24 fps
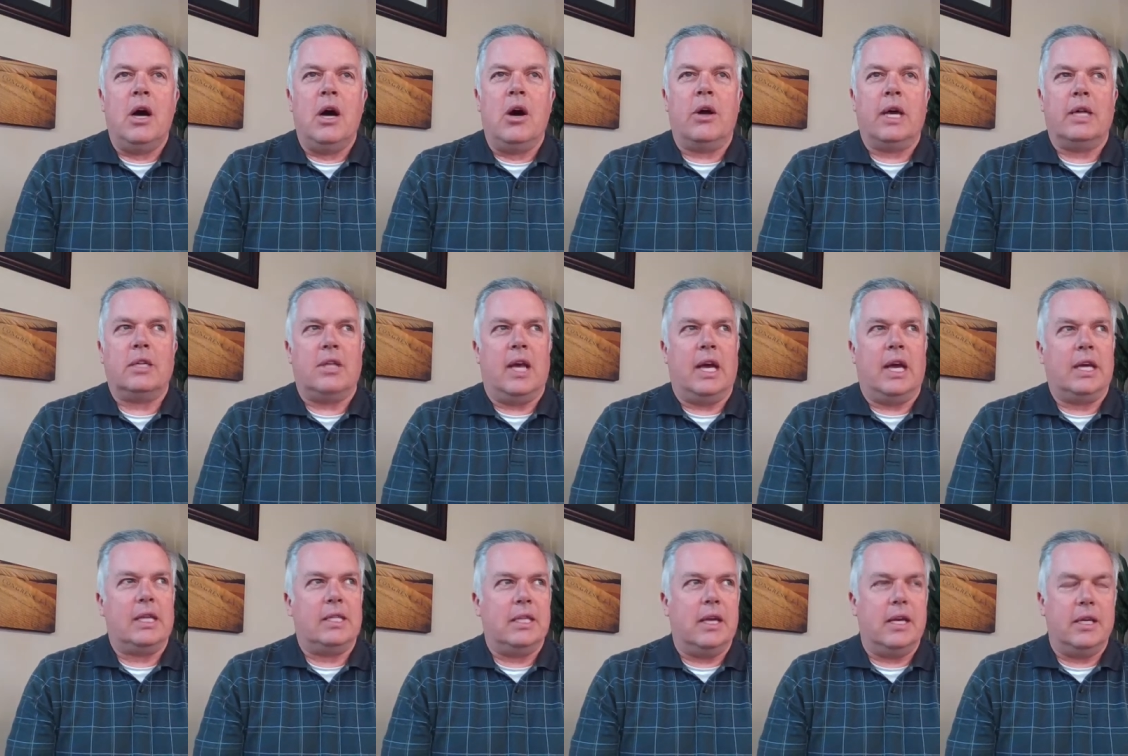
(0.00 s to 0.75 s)
Okay, so
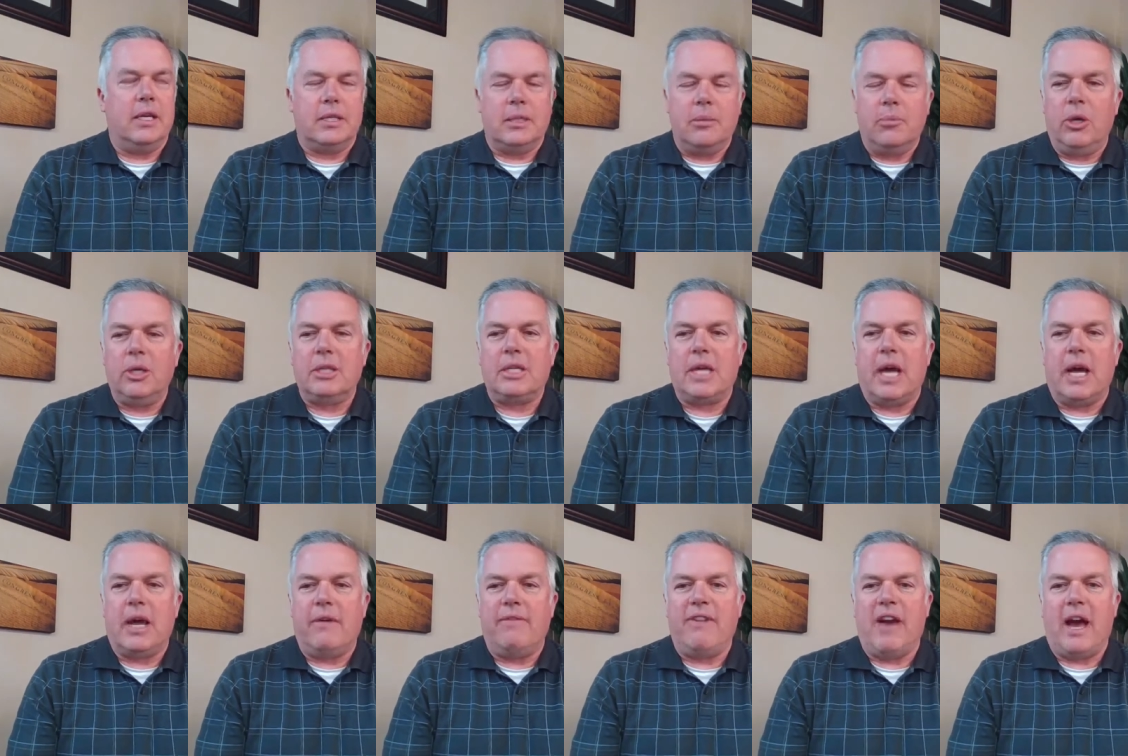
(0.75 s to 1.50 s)
like I said, it's a
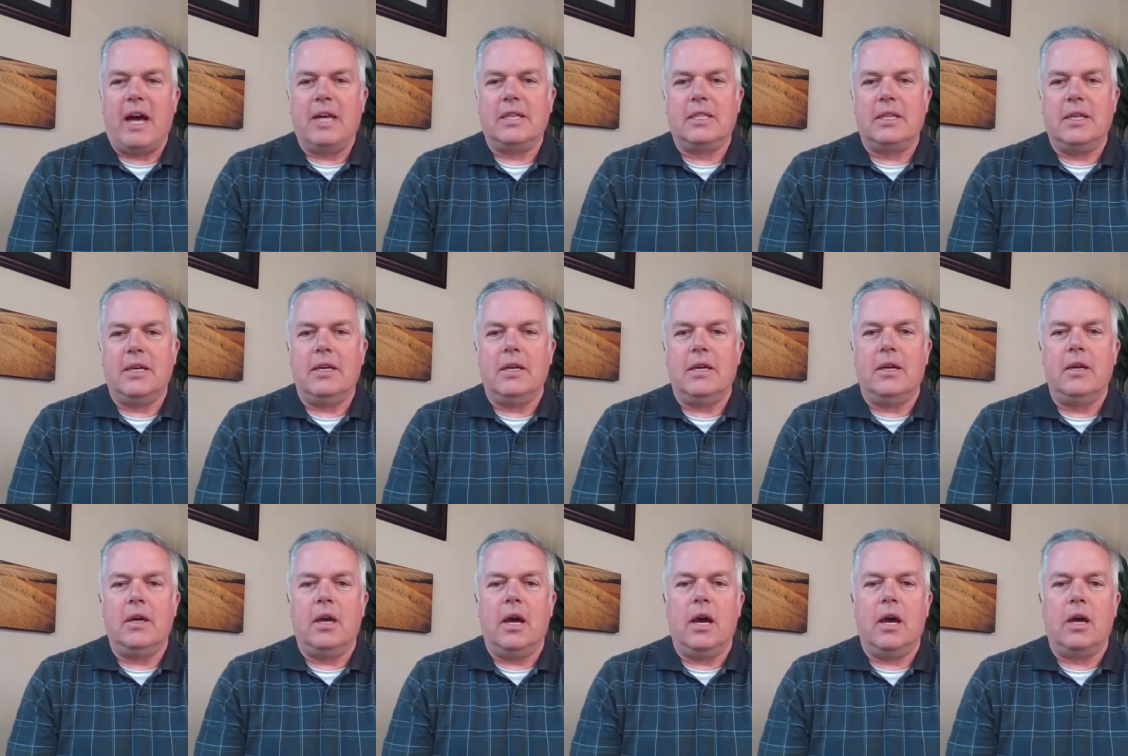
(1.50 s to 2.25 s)

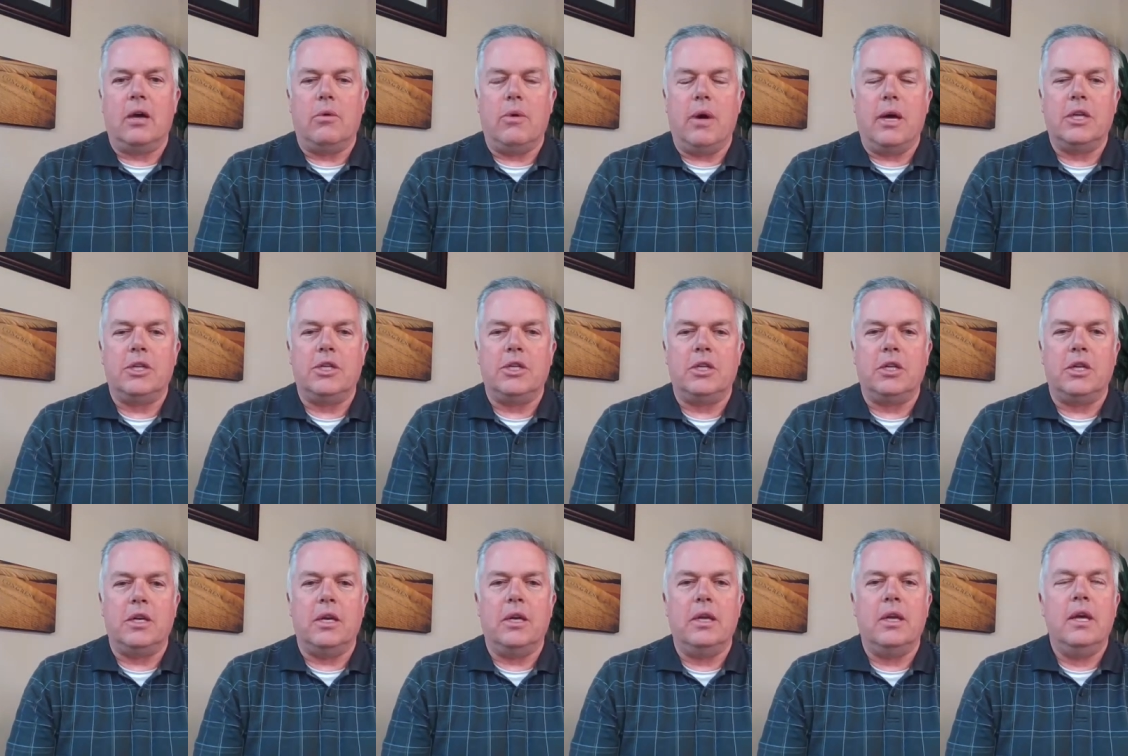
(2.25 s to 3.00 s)
multifaceted uh,
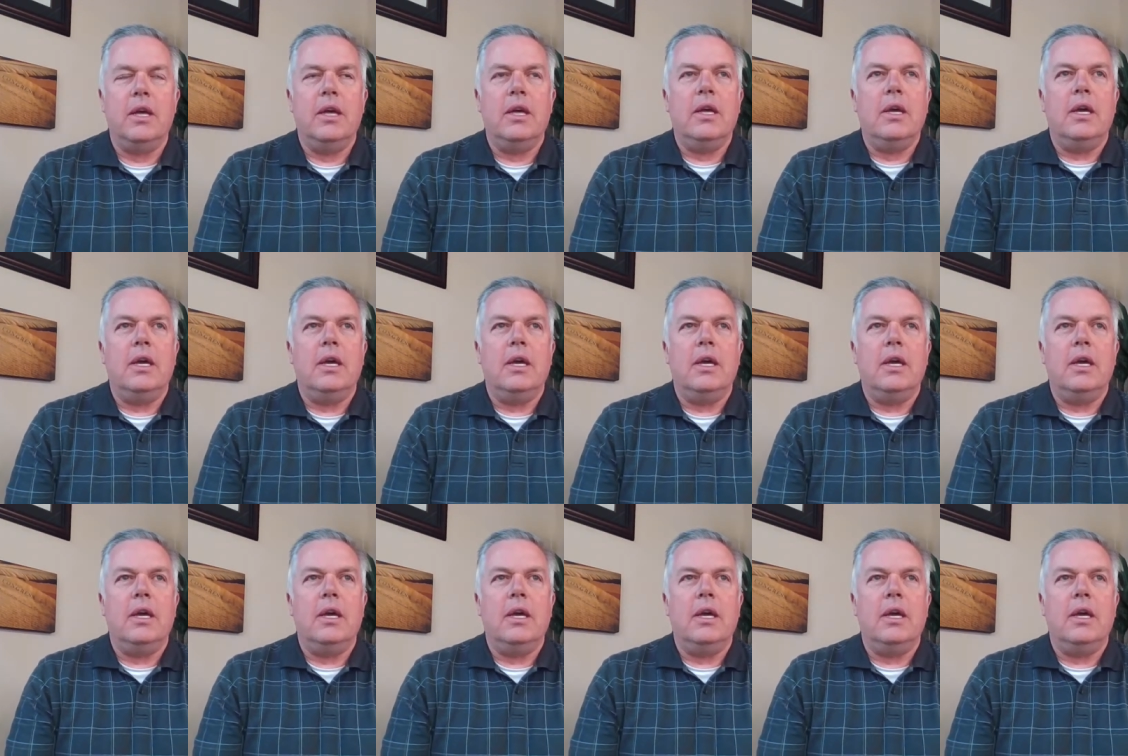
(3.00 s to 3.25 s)
question.